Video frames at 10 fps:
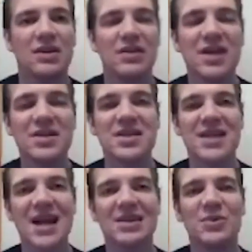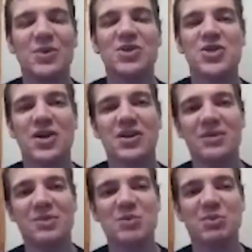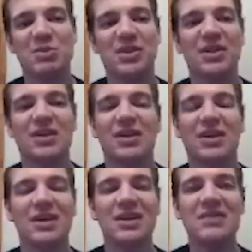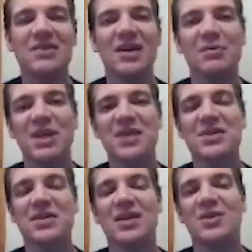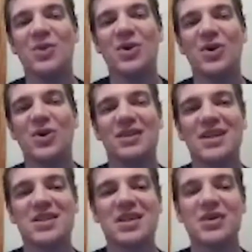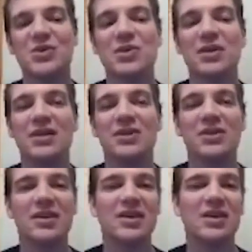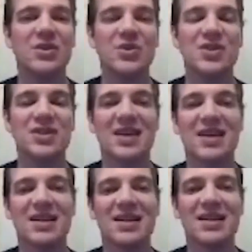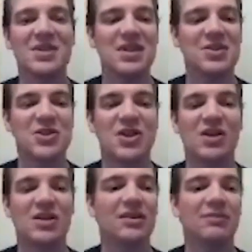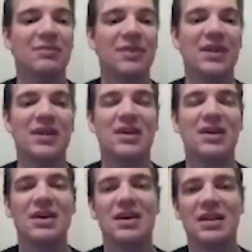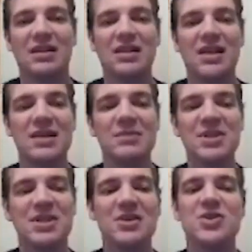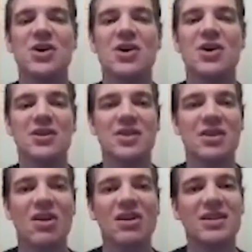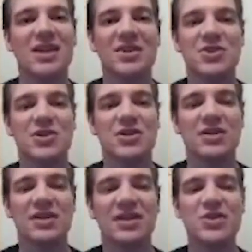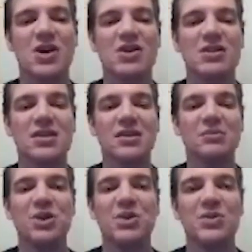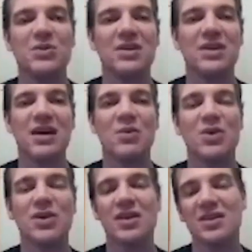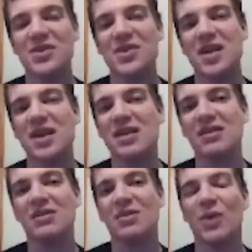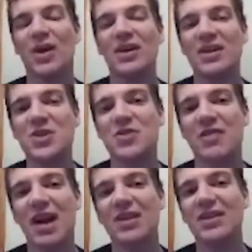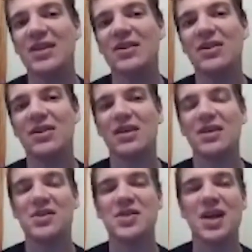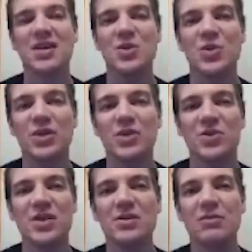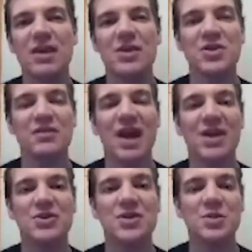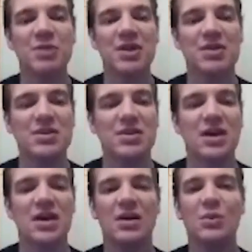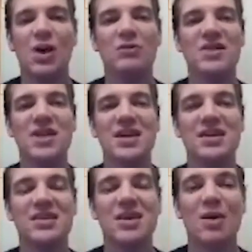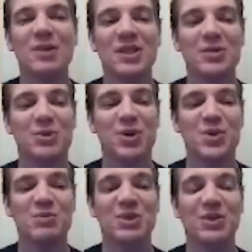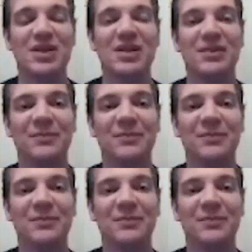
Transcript: That's exactly what Shardeum is building, an EVM-based layer 1 that scales linearly using dynamic state sharding. Dynamic state sharding is an architecture that shards the compute, network, and state, where each validator is assigned to a unique range of address space while retaining atomic composability.